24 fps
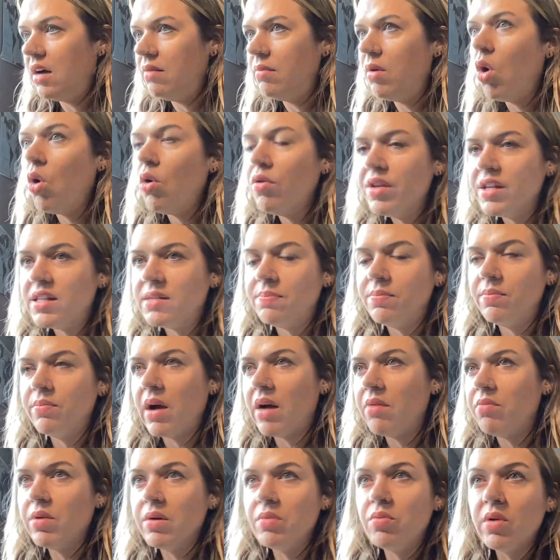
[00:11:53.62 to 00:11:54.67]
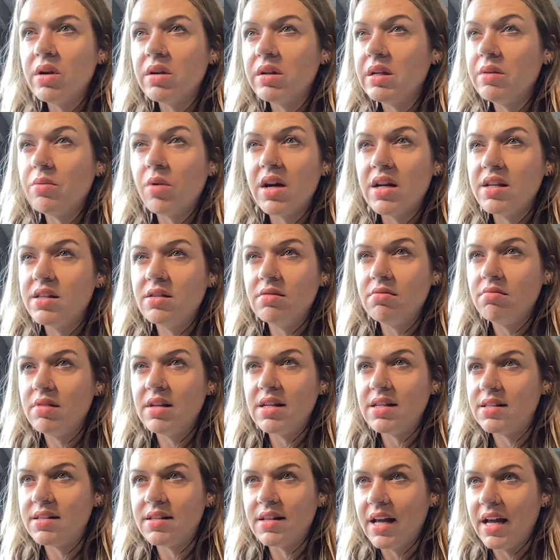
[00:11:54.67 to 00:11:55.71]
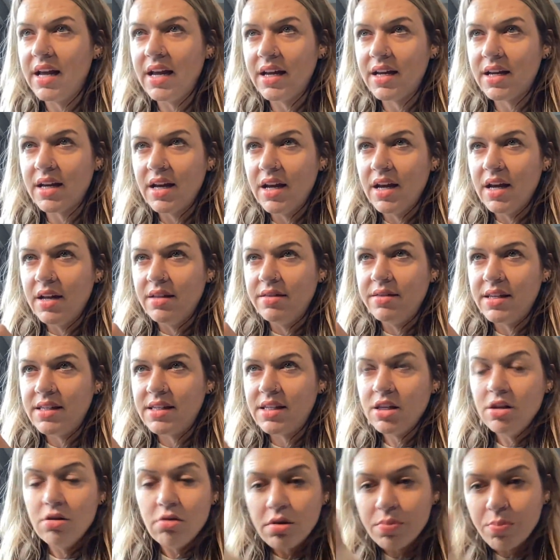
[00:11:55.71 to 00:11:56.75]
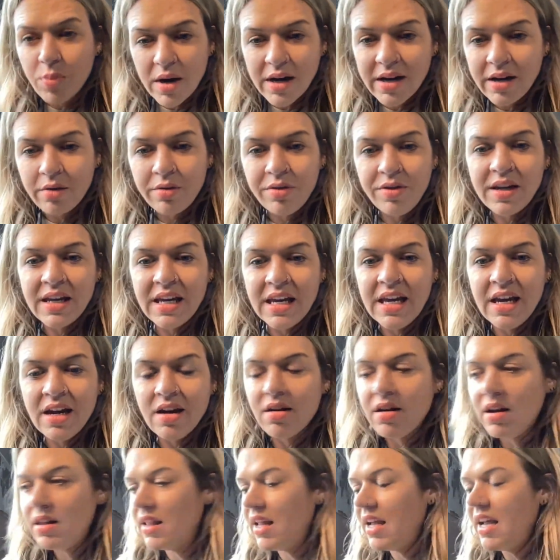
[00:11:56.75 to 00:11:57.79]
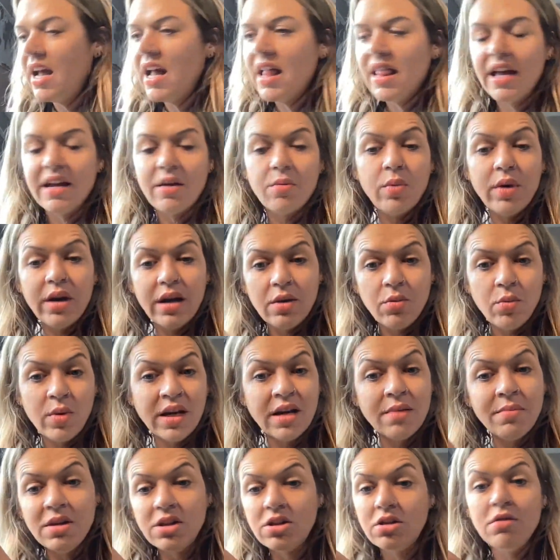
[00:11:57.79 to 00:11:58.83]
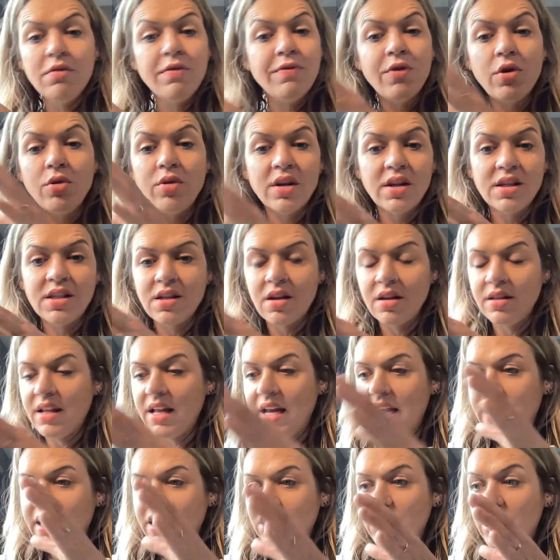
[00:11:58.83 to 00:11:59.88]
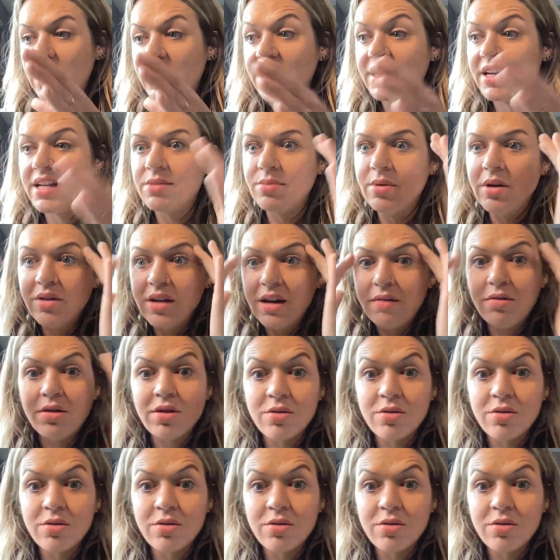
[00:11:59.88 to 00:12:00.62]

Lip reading: oh, this we really want to do this like this youth breakout thing here and like we can be too focused on like agenda because we only have